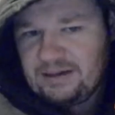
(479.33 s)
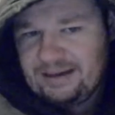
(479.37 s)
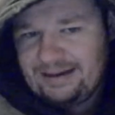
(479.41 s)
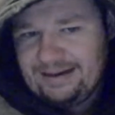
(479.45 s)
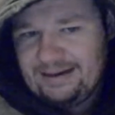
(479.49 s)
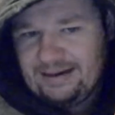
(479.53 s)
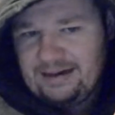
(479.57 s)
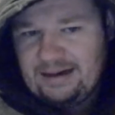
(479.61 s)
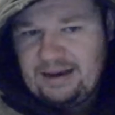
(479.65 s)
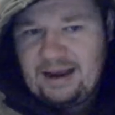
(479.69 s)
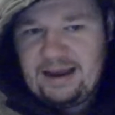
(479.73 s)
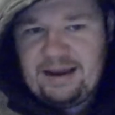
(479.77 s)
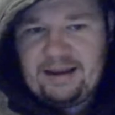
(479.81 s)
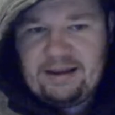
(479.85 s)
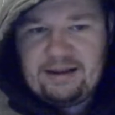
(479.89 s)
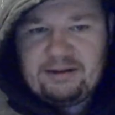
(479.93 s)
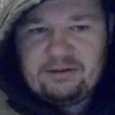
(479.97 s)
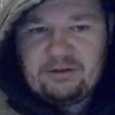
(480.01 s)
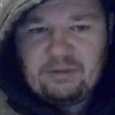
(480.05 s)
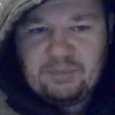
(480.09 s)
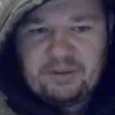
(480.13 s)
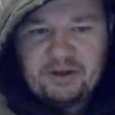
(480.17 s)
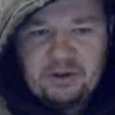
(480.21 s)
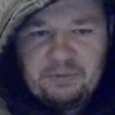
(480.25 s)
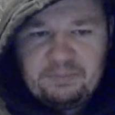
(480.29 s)
in
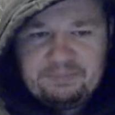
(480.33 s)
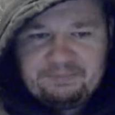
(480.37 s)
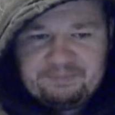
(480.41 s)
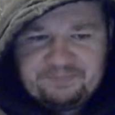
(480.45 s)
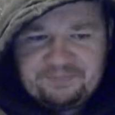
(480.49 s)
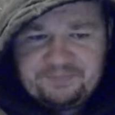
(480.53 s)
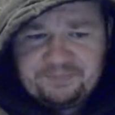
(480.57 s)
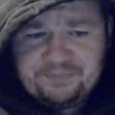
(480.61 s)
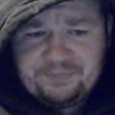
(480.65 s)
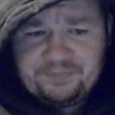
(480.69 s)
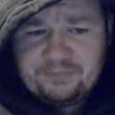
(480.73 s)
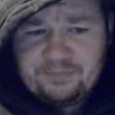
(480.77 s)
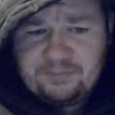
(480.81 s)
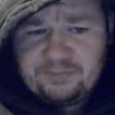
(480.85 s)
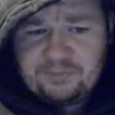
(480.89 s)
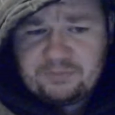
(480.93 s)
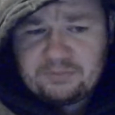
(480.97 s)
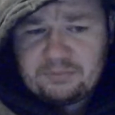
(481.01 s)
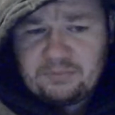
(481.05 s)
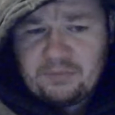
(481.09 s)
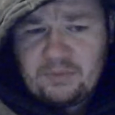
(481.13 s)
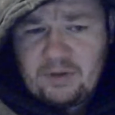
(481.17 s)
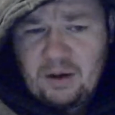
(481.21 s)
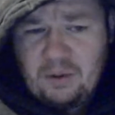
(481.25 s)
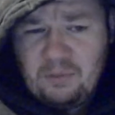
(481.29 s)
AEW,
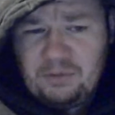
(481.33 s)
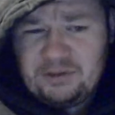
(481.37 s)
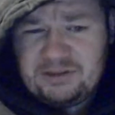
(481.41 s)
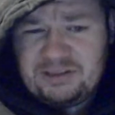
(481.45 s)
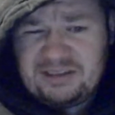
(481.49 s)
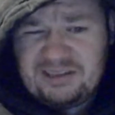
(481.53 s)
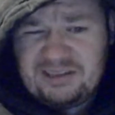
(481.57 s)
which